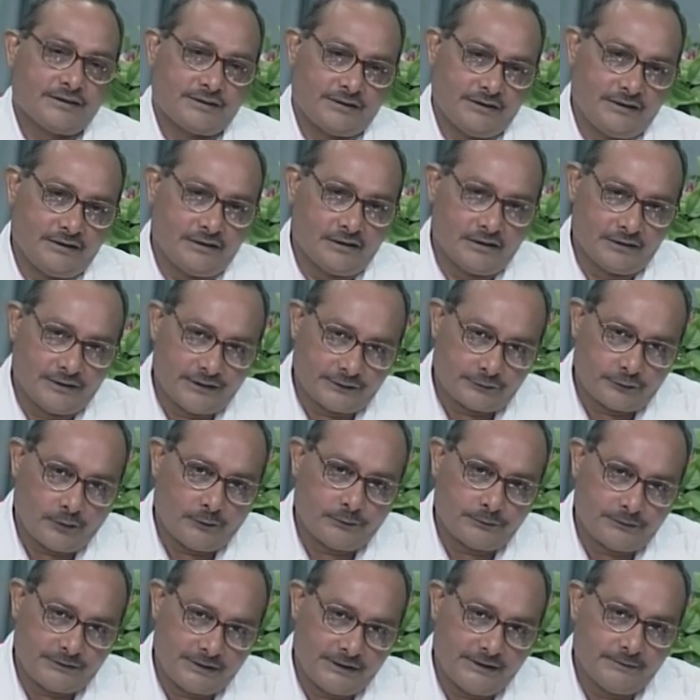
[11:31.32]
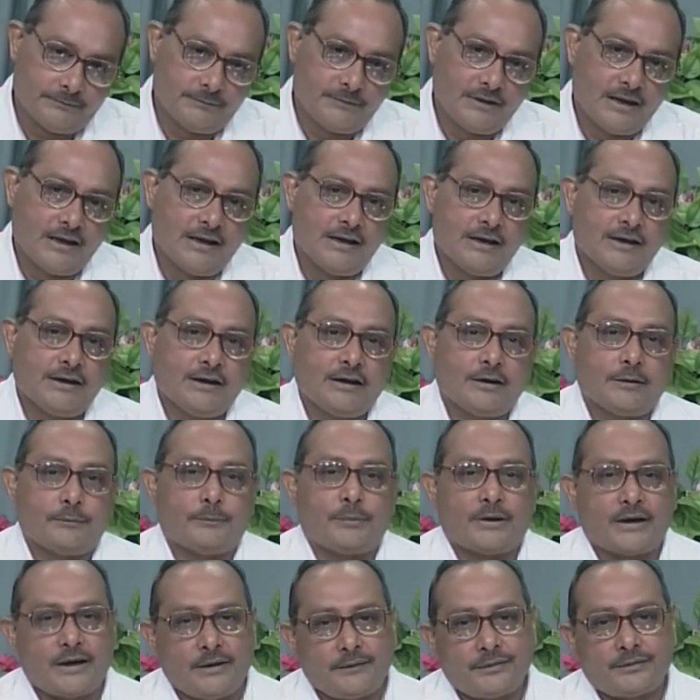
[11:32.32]
singleness of theme.
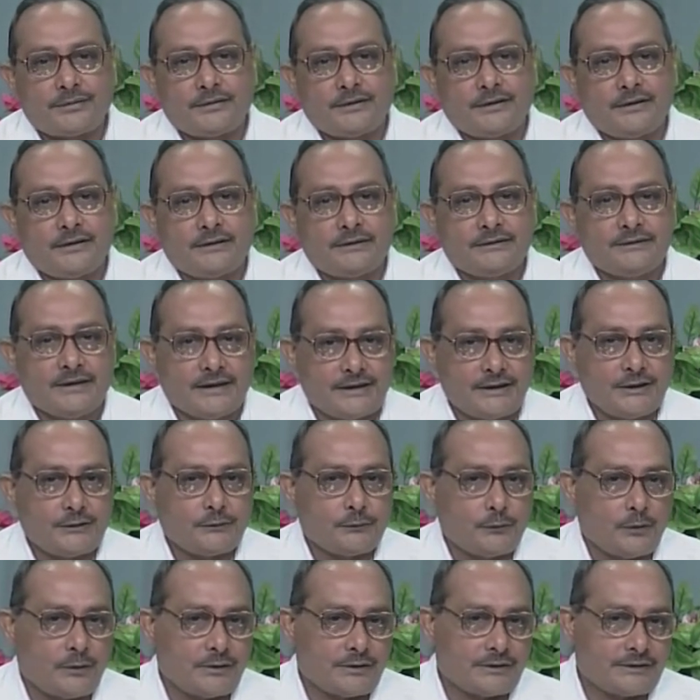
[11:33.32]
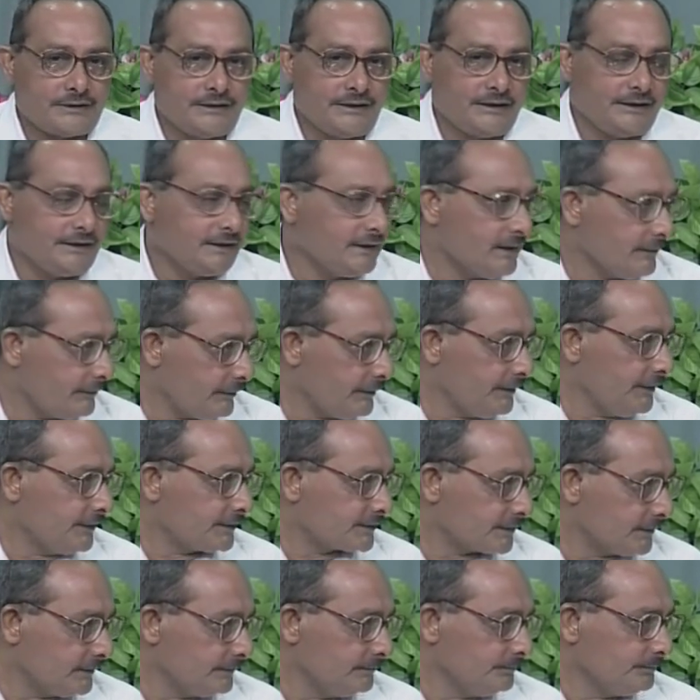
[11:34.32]
Perhaps uh, that is what the
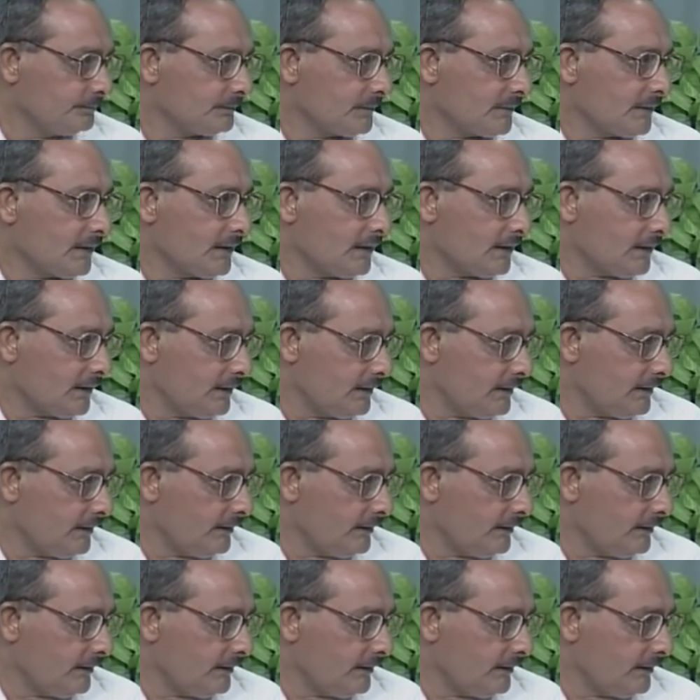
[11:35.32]
definition uh,